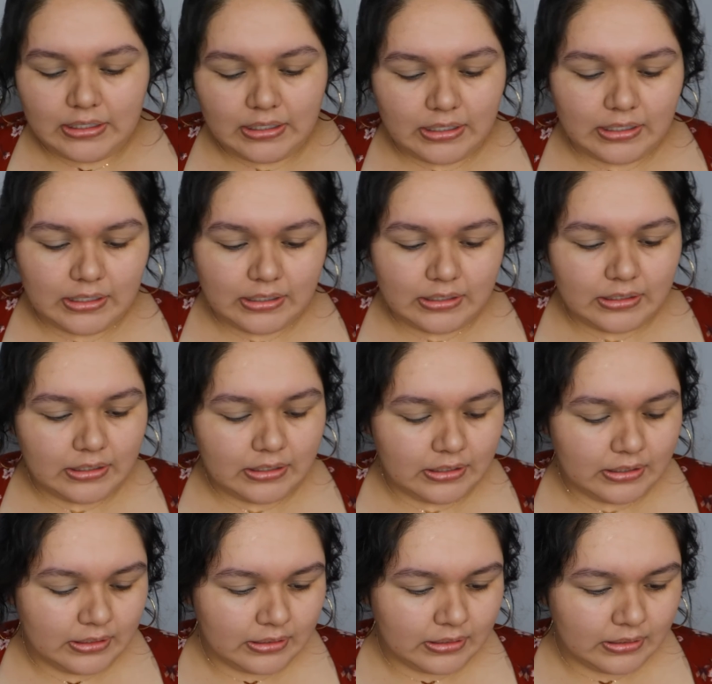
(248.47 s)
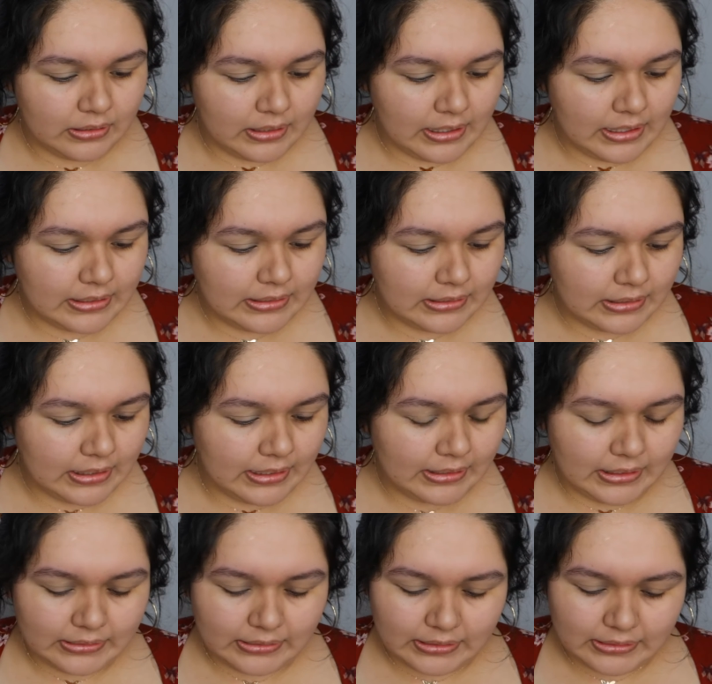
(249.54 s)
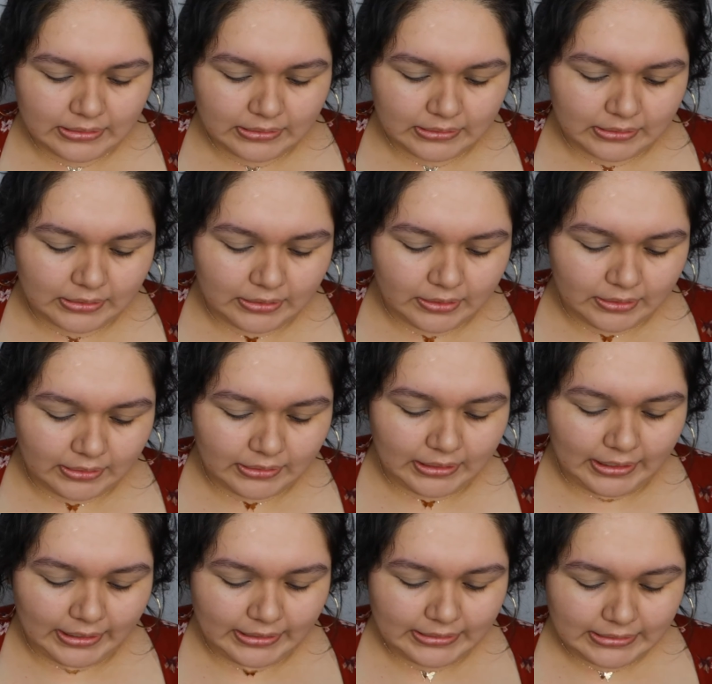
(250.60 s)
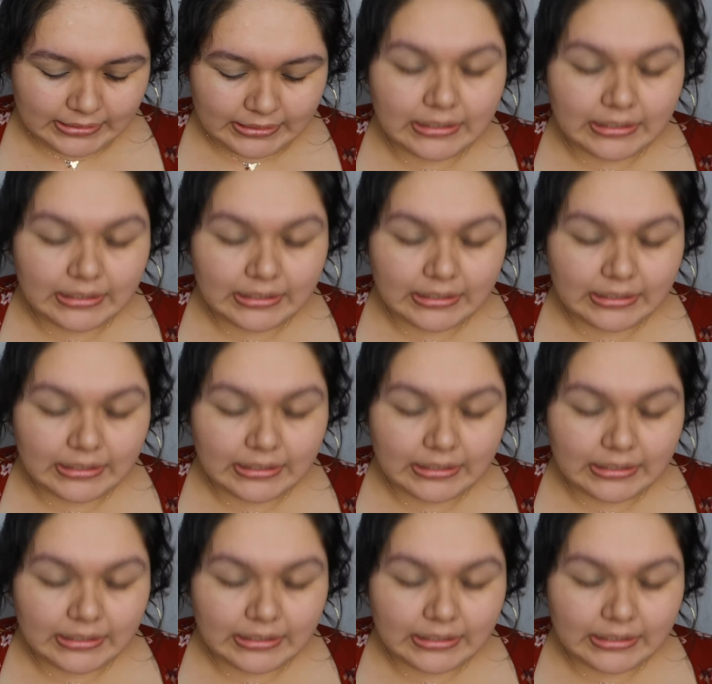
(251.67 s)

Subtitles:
And I got this in the color Light,